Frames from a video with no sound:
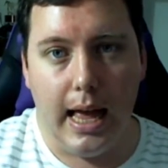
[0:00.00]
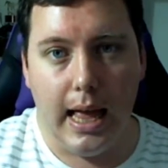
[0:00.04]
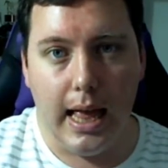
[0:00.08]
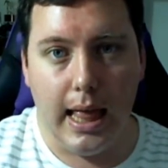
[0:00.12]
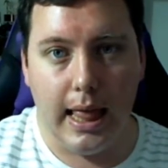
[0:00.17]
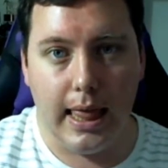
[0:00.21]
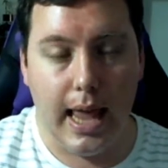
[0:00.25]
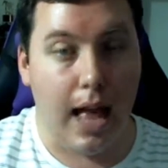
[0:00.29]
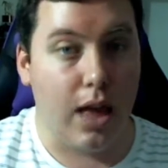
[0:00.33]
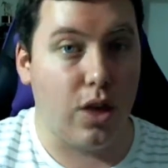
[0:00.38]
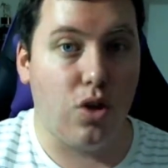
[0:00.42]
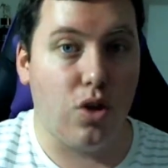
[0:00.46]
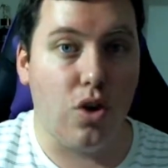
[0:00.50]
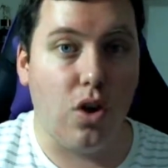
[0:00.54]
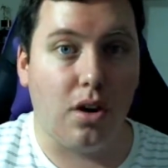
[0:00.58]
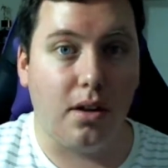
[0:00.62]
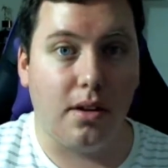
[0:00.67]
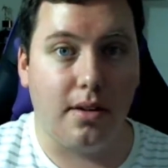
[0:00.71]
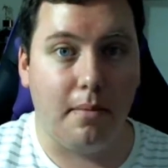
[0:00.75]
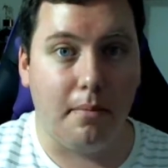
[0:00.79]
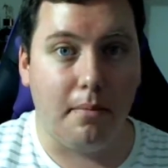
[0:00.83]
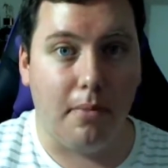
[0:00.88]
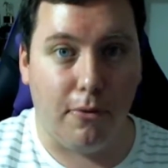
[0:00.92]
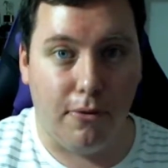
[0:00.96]
That's not a
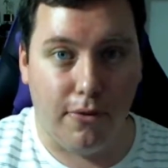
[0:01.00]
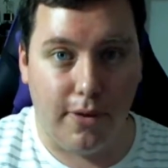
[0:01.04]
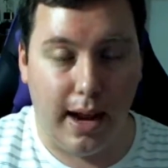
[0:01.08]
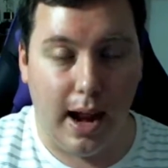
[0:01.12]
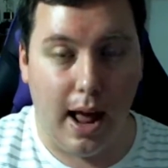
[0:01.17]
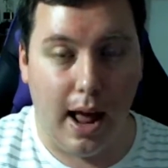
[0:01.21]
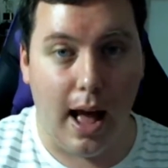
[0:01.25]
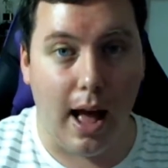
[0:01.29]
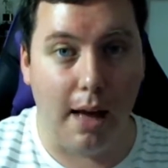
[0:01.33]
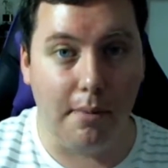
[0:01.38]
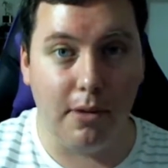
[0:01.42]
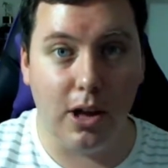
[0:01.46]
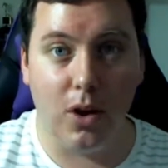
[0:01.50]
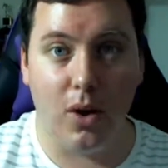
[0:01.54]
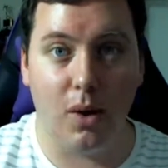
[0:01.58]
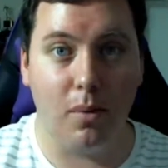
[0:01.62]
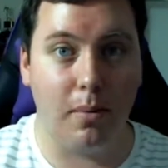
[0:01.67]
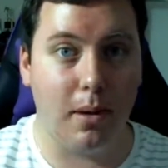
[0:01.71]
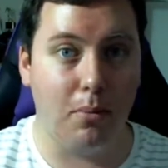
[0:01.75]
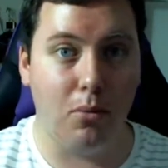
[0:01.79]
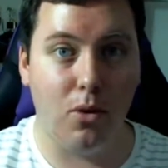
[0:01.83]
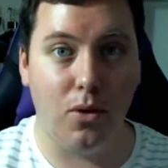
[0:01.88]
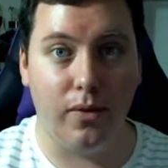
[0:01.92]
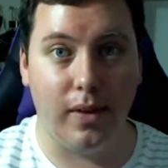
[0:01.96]
simple feat. I'm going to be
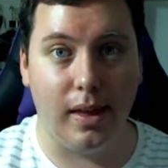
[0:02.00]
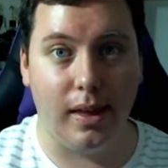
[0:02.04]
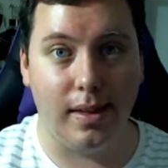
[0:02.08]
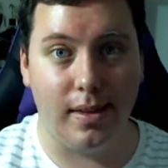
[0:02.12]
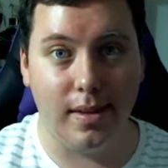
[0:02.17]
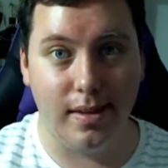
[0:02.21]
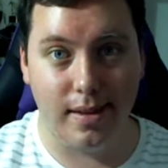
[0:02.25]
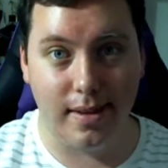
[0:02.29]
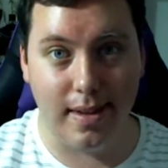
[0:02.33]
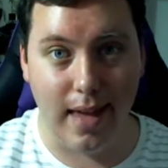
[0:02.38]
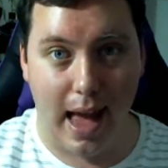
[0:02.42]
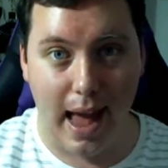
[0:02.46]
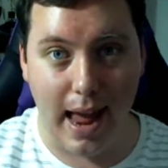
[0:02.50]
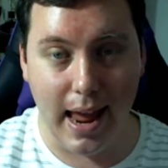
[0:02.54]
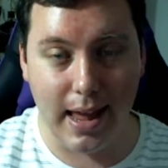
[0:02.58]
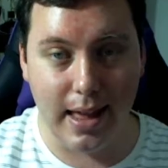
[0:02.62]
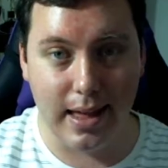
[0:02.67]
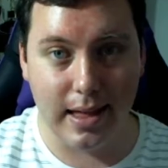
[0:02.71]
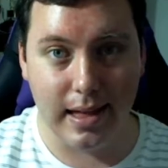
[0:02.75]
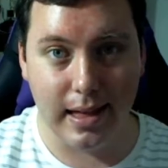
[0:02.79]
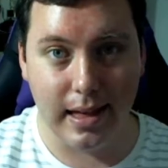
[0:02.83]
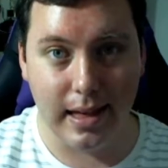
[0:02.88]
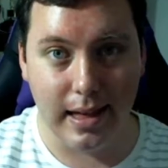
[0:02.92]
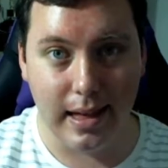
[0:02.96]
moving
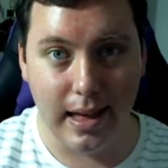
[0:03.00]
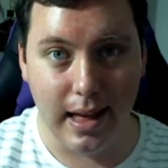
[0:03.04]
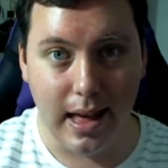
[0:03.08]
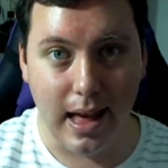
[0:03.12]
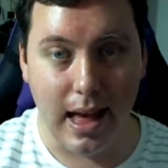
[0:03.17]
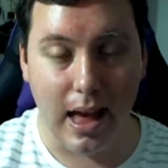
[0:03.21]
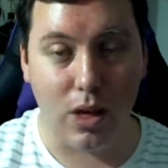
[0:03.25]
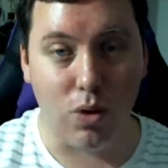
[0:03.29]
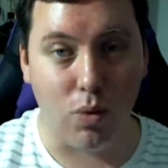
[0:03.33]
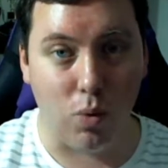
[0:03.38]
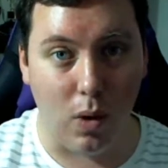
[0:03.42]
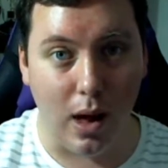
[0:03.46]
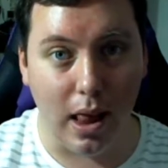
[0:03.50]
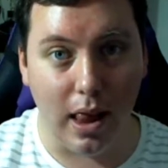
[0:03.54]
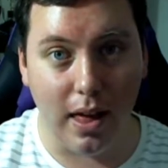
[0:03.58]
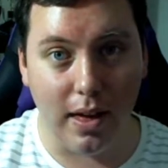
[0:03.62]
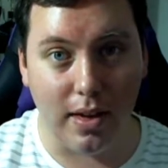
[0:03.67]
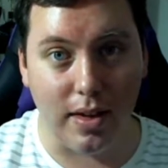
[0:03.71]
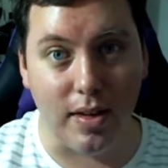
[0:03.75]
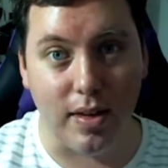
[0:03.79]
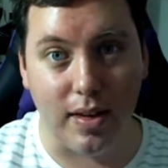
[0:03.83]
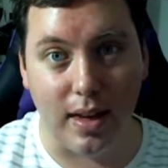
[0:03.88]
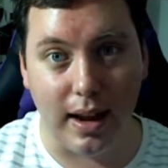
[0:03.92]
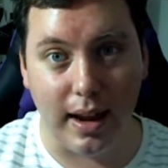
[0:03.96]
state as well as
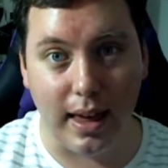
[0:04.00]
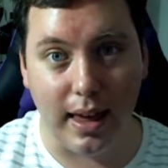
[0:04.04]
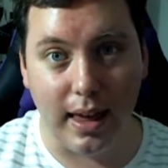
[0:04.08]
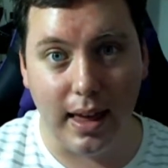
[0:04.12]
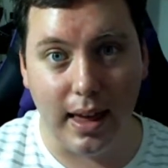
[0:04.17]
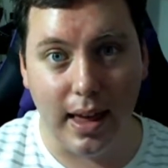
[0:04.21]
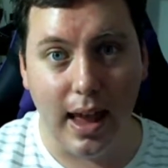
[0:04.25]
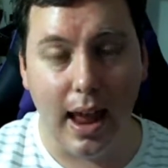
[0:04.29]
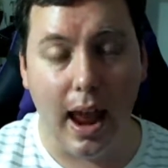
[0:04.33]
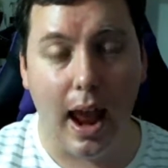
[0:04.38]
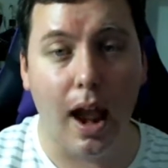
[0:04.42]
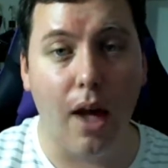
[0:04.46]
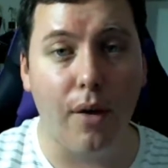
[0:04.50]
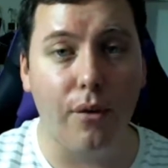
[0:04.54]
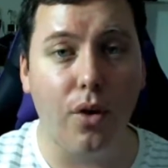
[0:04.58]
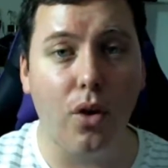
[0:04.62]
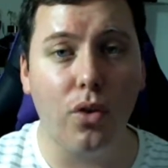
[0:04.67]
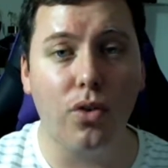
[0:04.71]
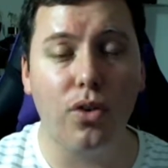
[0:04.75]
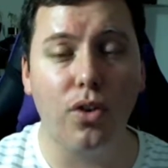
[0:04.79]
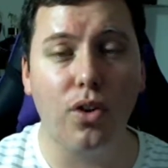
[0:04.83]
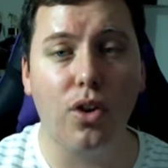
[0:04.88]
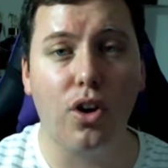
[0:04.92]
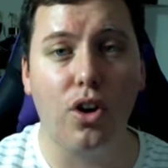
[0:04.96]
city, and I've
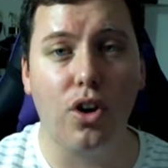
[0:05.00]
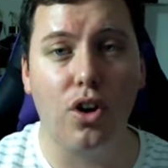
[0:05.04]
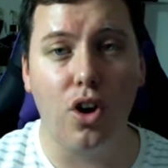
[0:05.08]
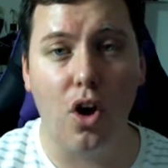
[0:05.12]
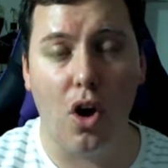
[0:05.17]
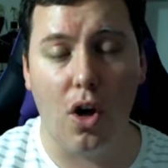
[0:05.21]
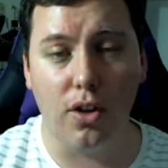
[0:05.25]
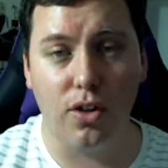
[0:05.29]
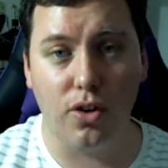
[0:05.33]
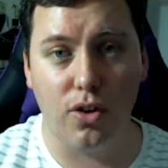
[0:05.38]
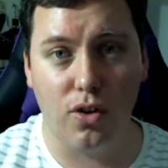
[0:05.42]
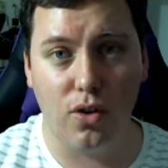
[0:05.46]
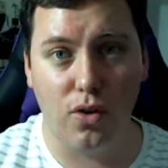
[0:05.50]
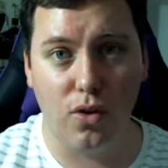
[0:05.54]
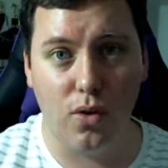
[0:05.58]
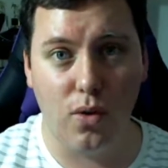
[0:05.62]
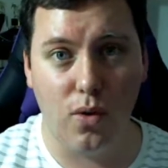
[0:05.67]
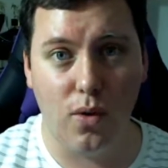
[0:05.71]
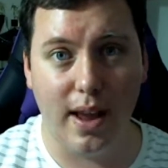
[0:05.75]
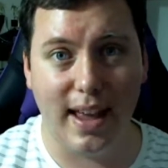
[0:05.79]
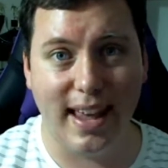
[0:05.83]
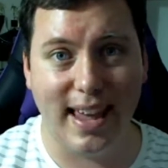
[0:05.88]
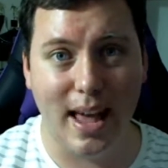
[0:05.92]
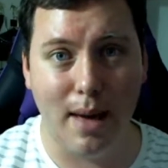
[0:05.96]
also got
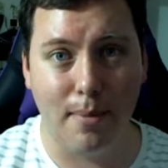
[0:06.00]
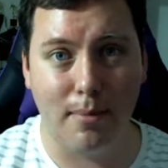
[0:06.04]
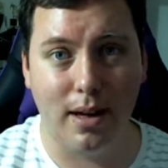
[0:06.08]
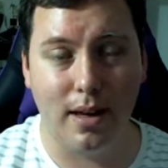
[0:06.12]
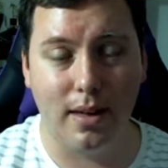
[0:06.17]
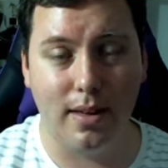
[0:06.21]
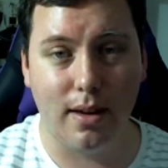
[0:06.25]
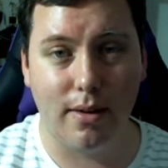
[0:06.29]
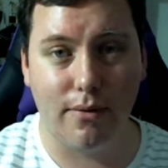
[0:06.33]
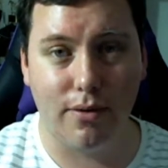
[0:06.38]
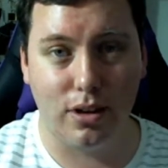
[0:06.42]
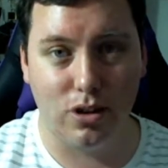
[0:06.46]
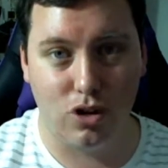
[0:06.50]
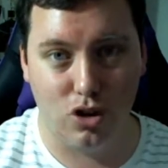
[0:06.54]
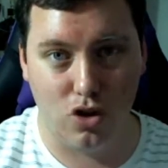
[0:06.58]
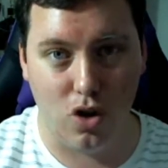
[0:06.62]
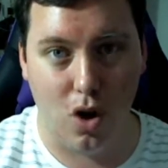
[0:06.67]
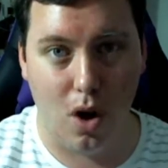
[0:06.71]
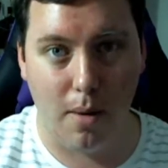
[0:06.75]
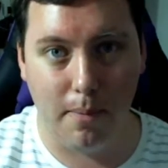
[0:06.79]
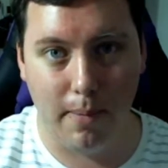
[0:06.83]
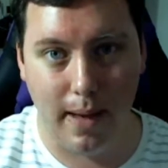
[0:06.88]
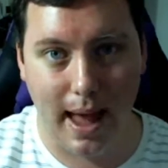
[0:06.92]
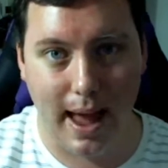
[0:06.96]
to get myself a
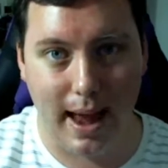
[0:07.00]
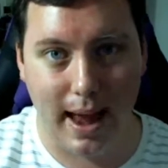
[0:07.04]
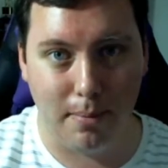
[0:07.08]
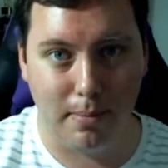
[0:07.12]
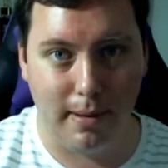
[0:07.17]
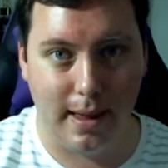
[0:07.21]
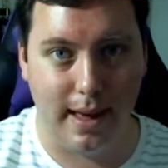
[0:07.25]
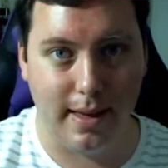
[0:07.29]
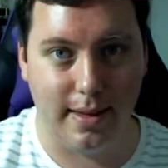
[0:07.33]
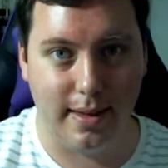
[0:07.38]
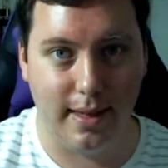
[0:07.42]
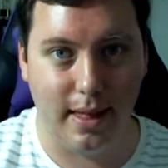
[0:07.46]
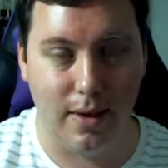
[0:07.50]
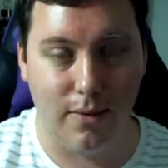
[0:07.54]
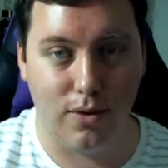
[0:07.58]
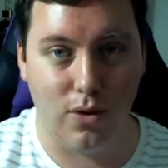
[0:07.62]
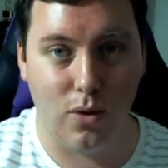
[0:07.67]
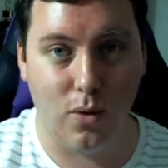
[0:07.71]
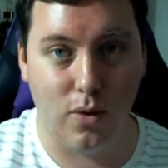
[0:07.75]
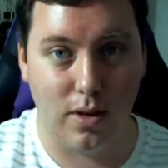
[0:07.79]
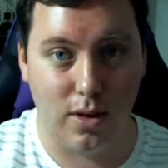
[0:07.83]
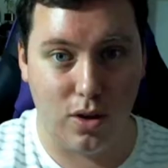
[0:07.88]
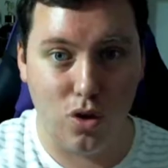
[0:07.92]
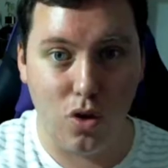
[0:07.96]
job and a place to live.
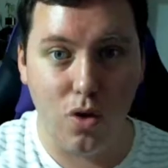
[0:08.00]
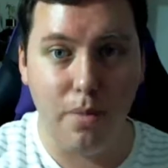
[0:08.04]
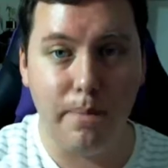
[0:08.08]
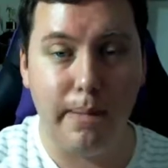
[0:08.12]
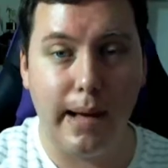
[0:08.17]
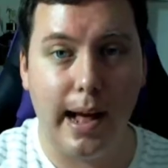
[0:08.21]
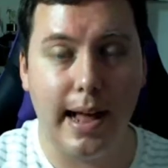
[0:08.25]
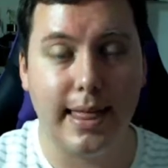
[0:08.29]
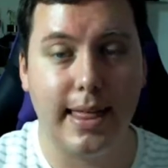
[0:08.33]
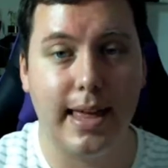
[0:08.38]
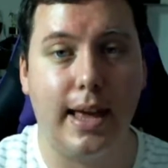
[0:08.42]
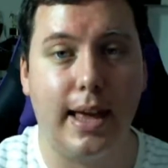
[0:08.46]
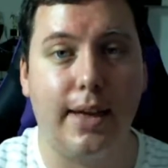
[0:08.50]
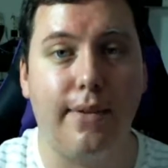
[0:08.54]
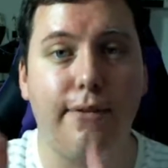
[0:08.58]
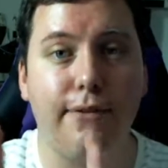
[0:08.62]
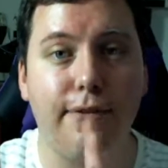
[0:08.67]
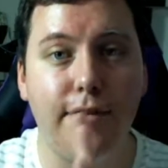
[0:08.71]
So it's a 2-part thing.